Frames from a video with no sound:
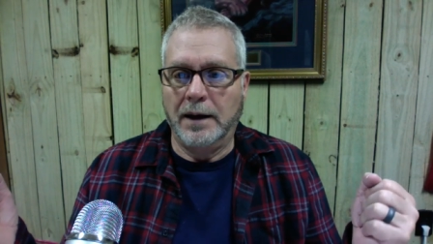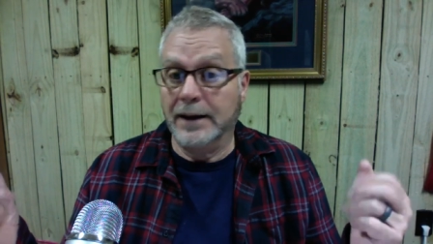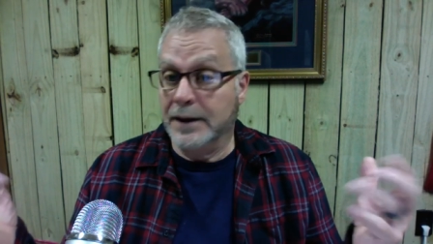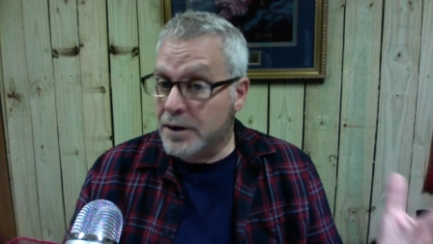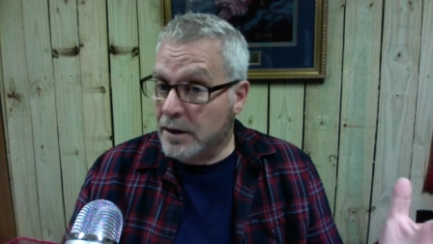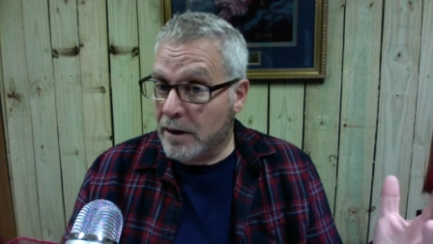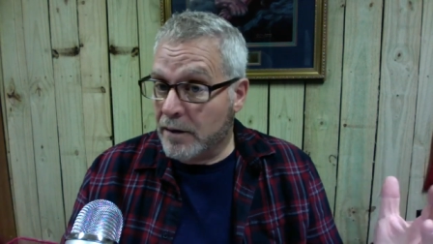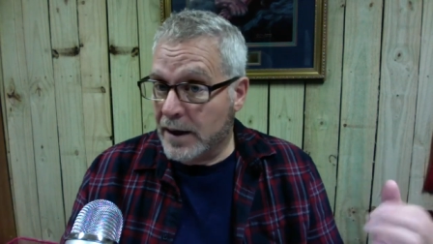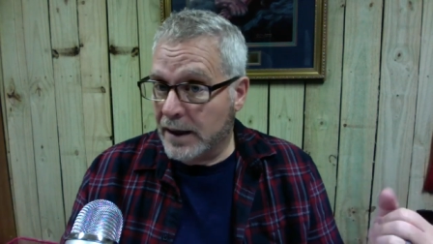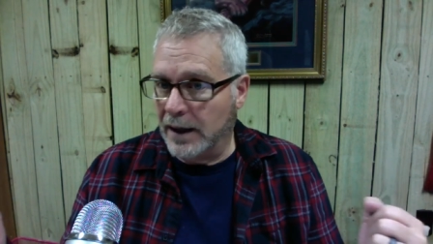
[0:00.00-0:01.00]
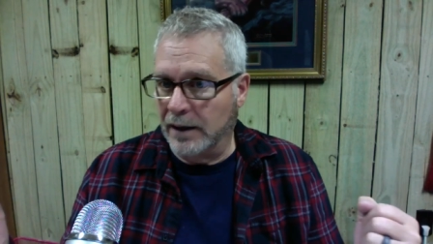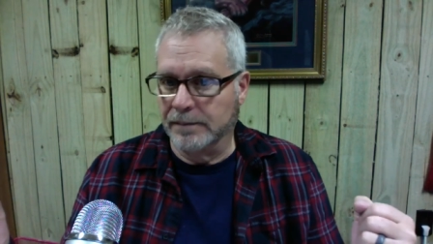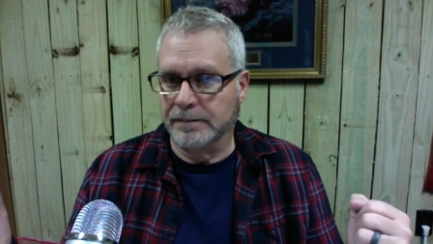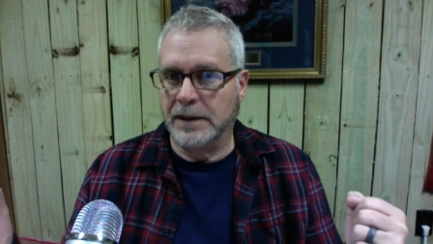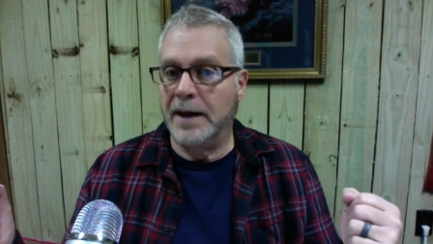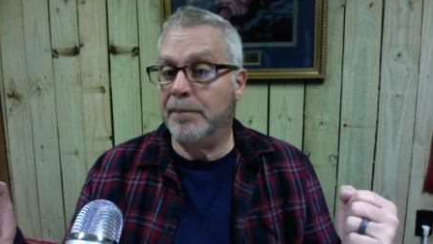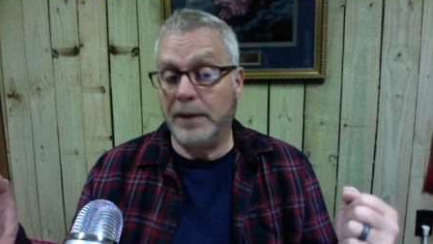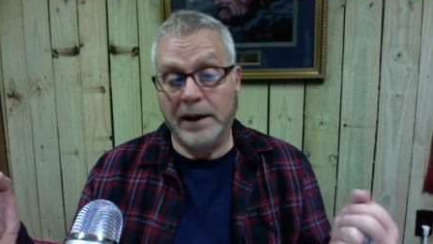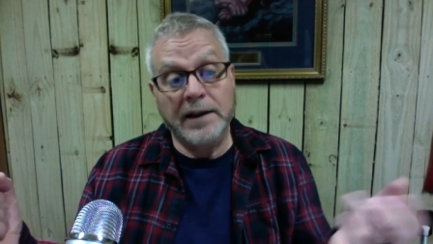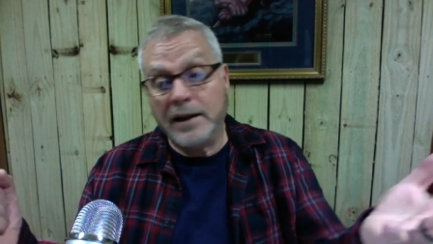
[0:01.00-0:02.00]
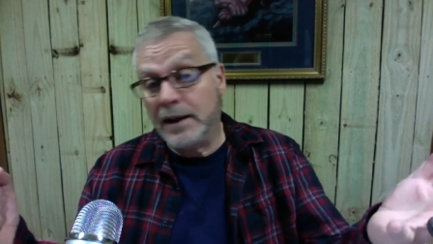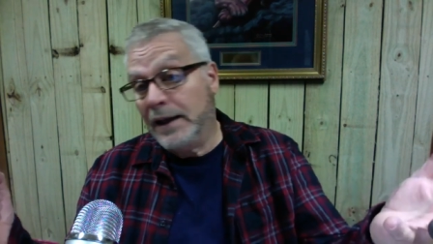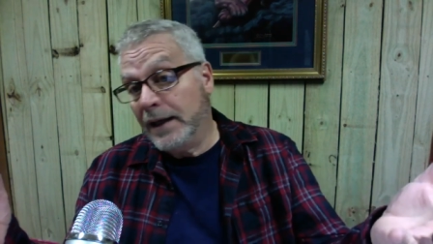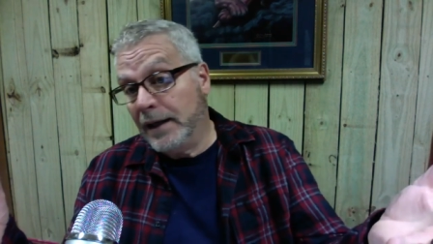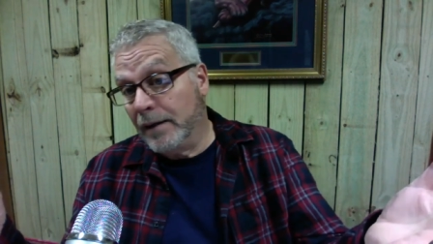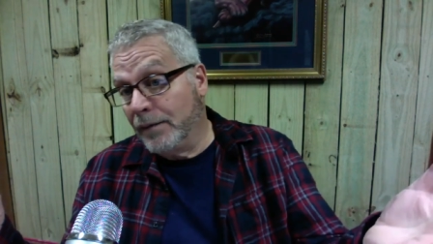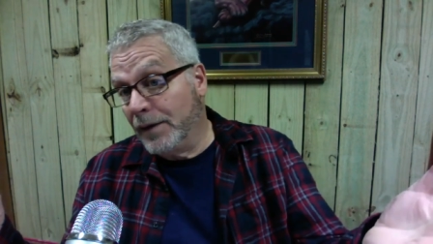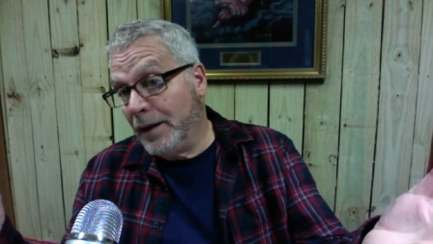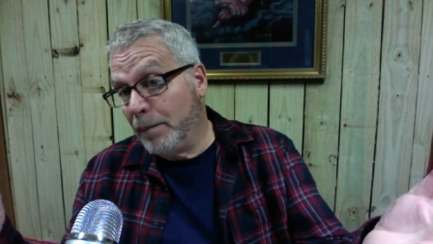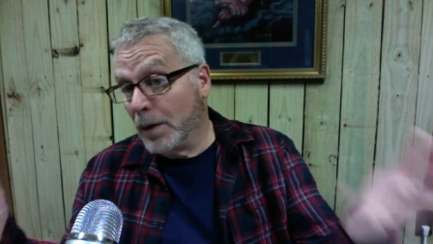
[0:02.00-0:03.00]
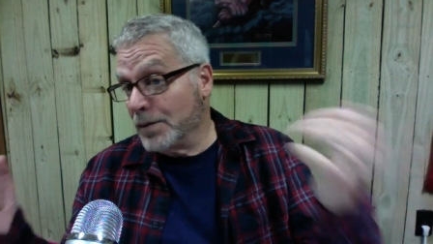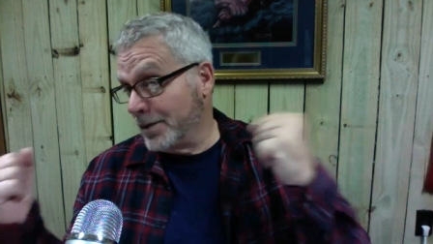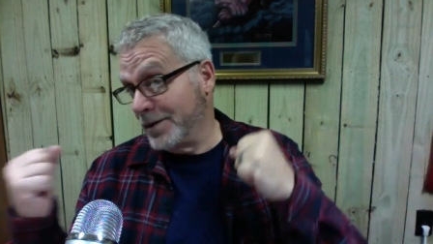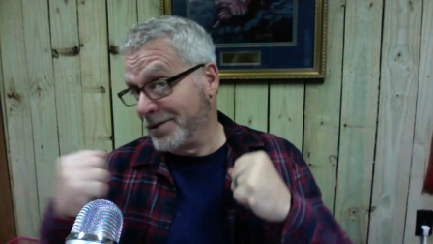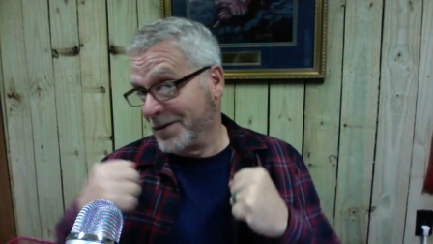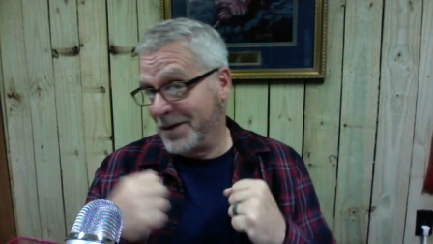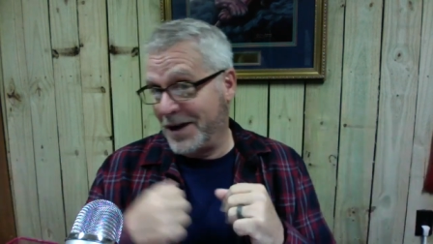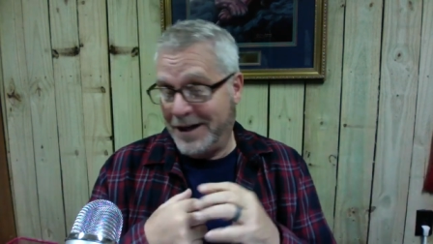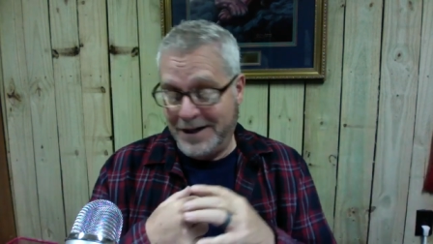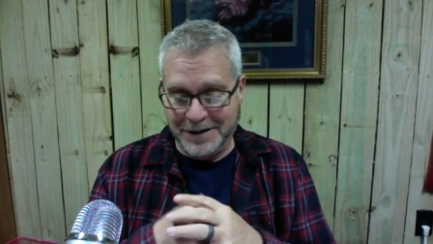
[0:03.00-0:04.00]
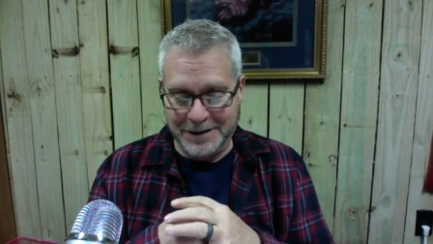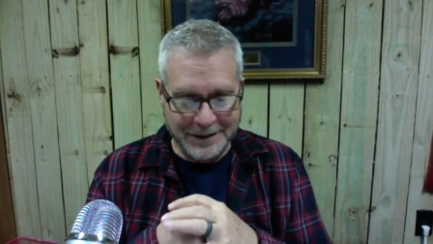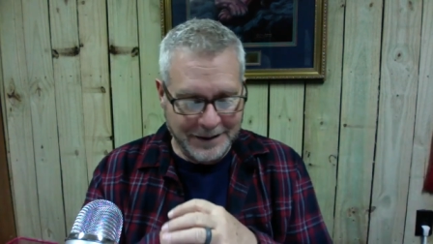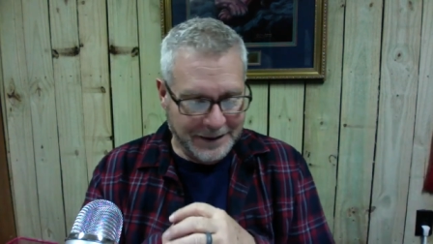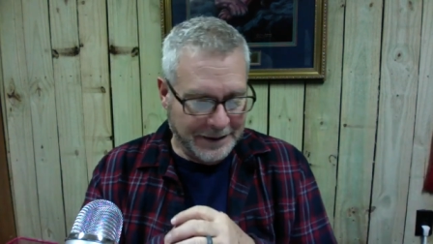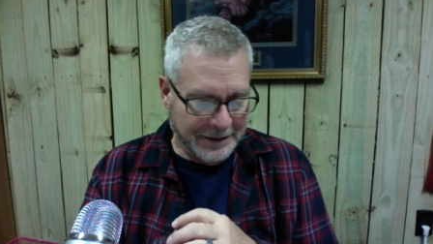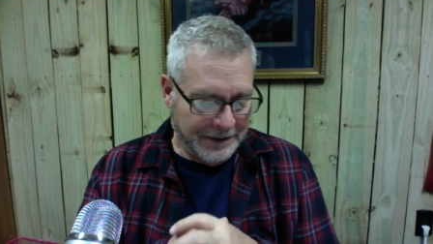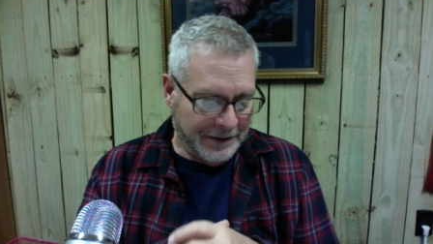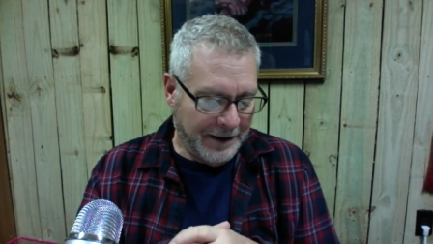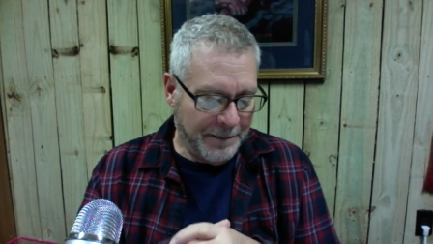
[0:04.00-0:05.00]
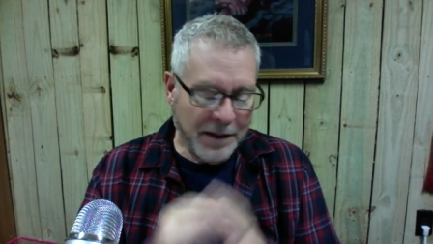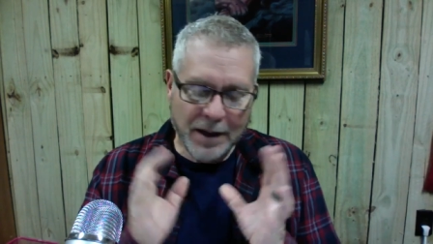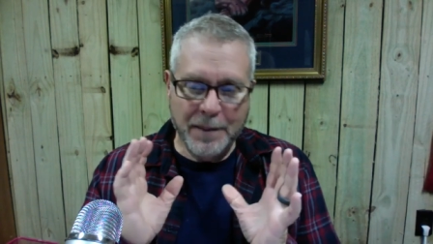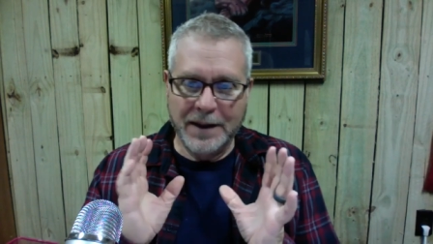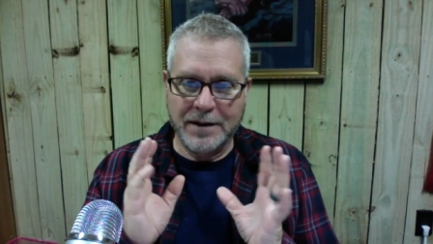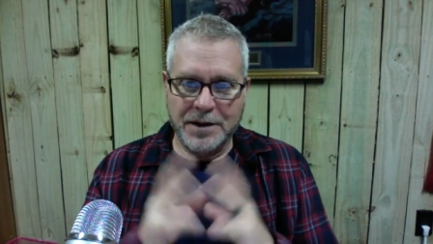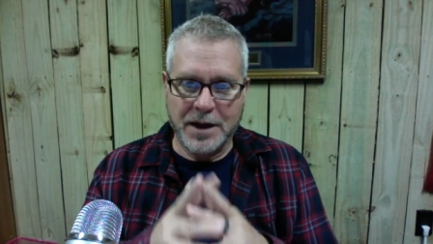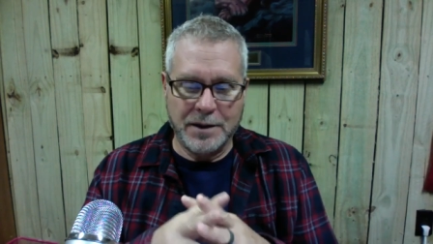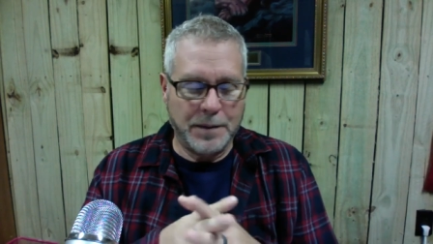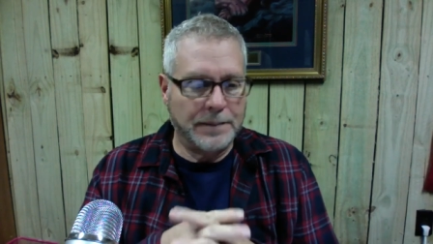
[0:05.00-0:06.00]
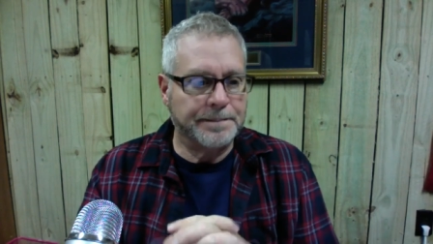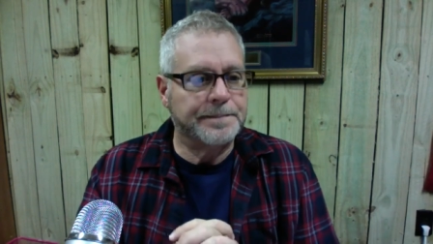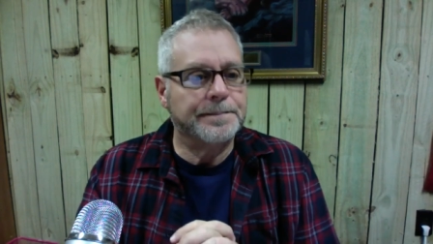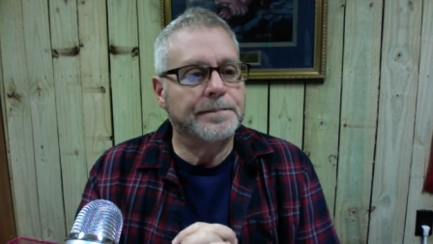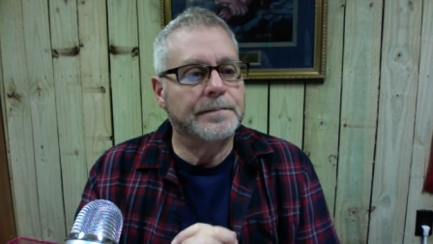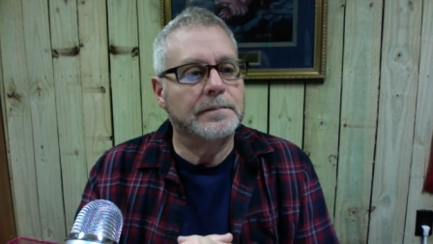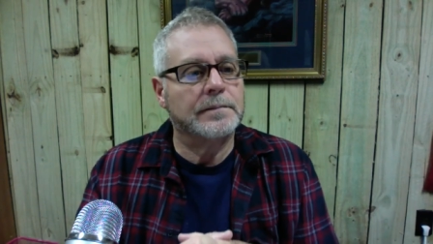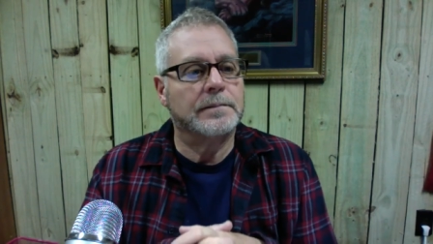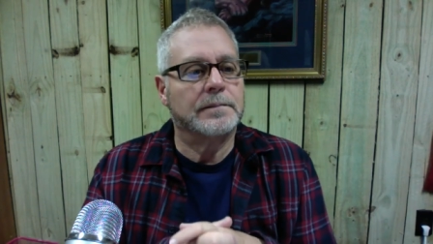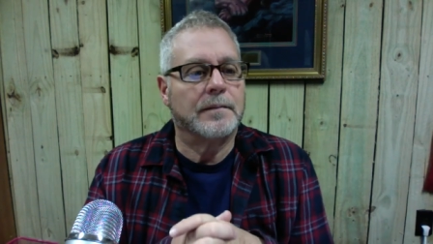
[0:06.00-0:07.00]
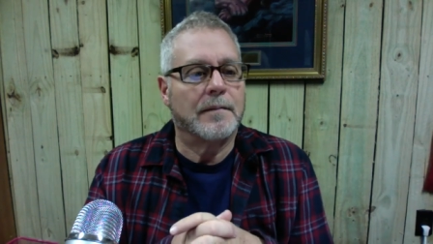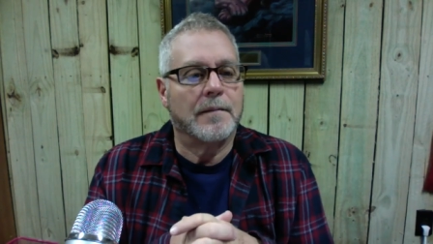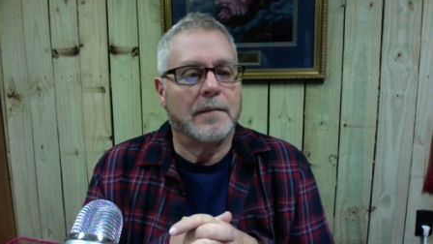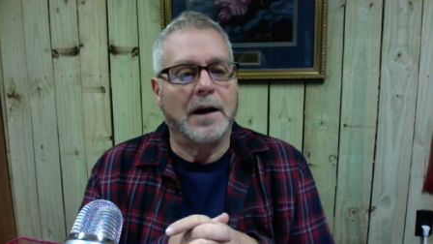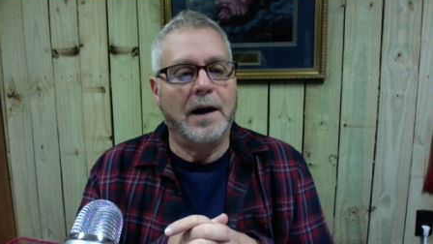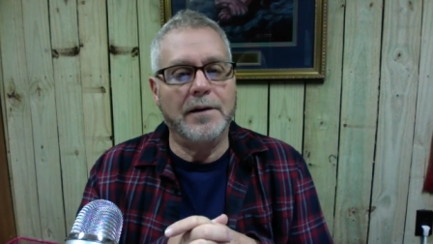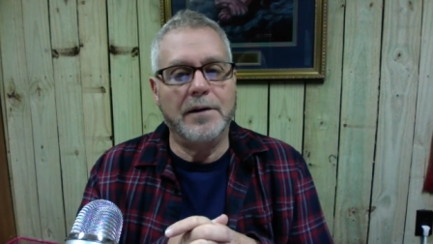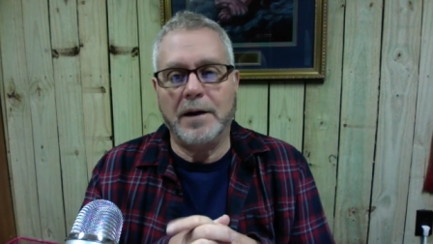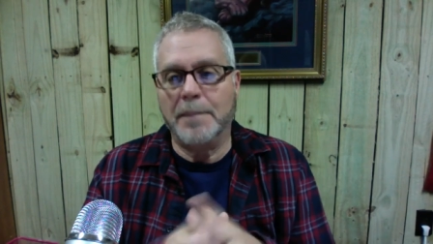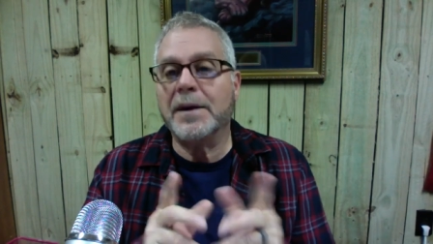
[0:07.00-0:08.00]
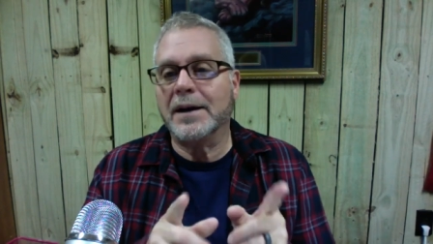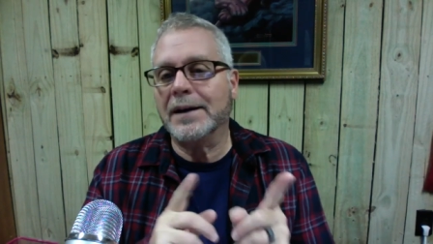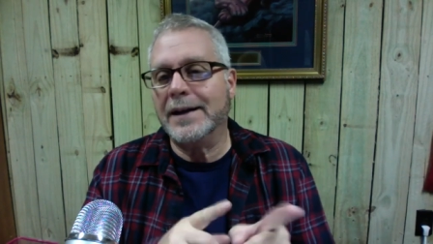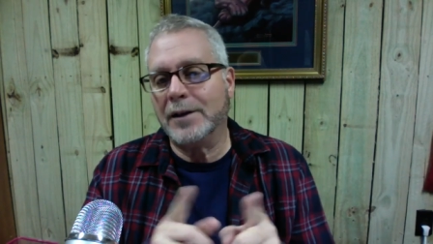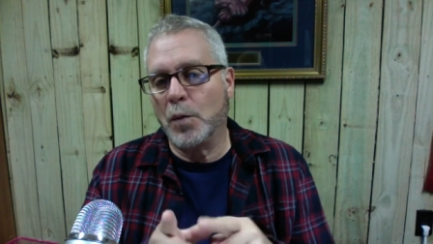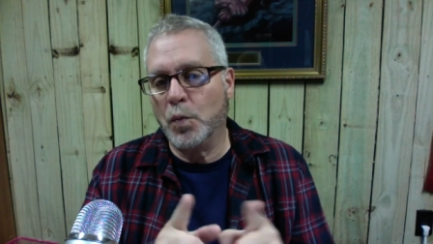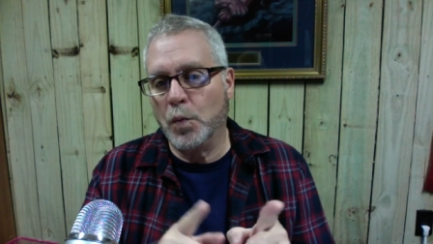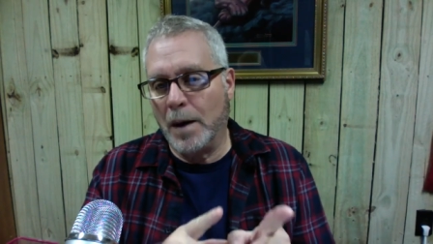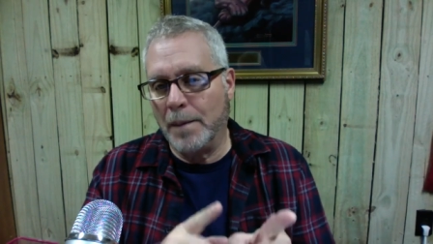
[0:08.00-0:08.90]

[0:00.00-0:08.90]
at least in their thinking and in the thinking of the pollsters. Okay. I'm not going to make the judgment. I'm going to let the